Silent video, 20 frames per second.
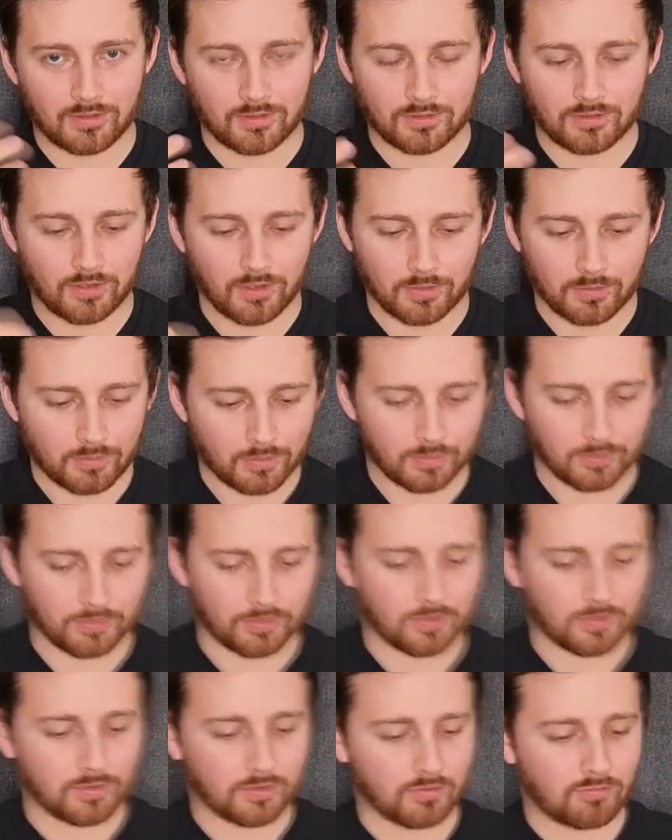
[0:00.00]
could go all
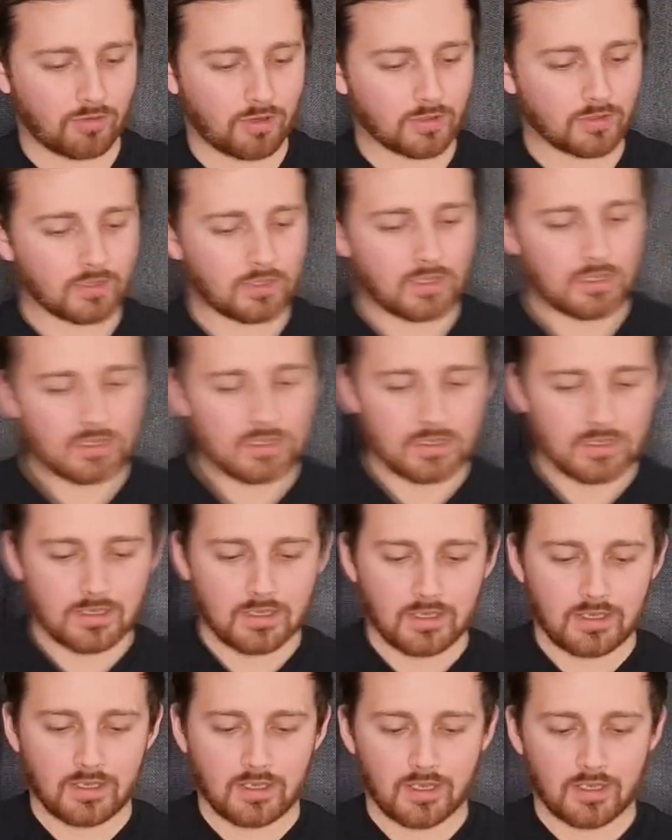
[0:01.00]
sorts wrong.
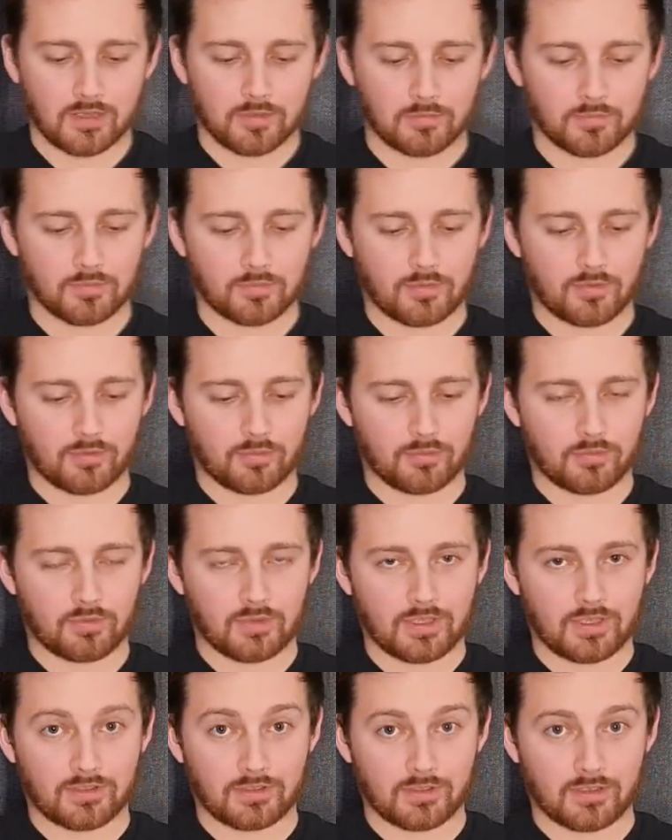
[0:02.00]
But
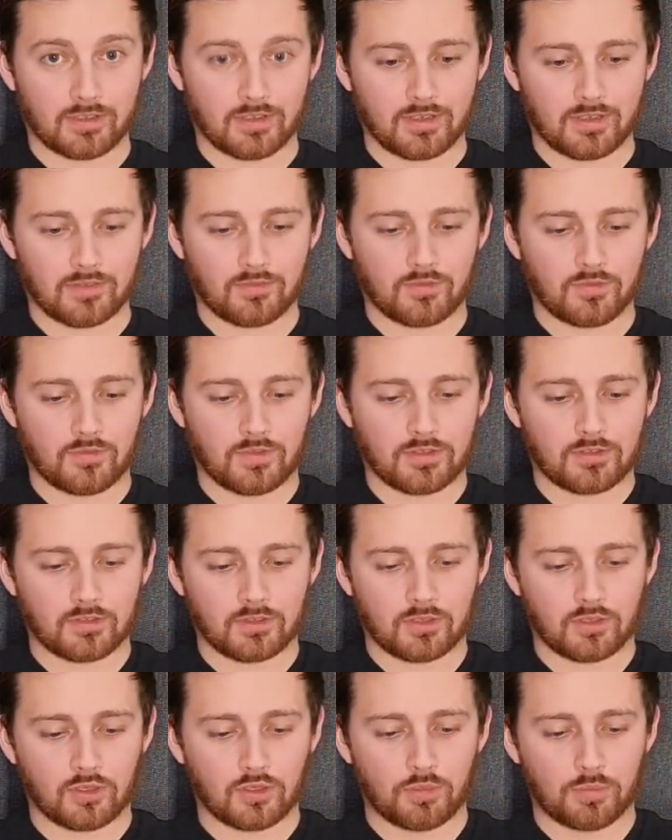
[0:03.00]
let's give this
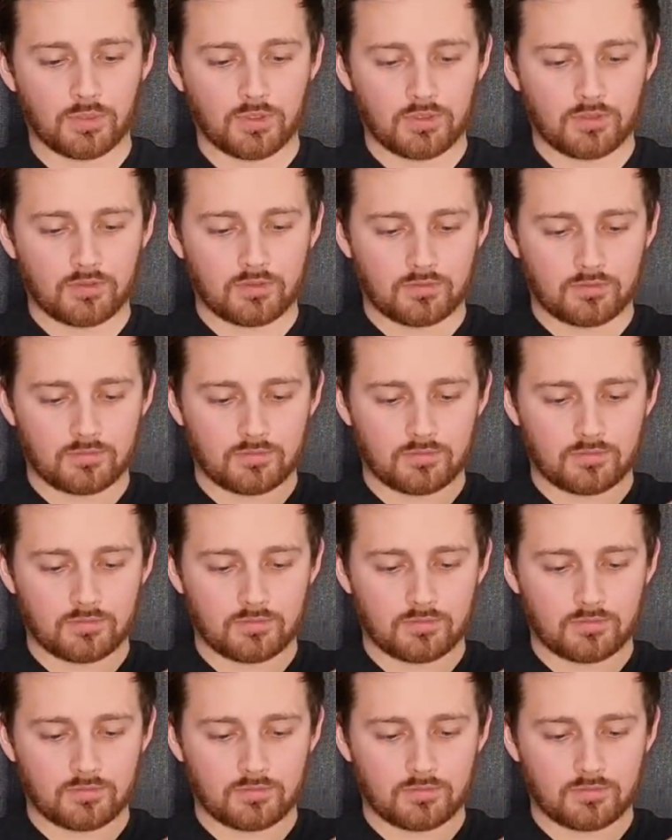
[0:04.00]
an open.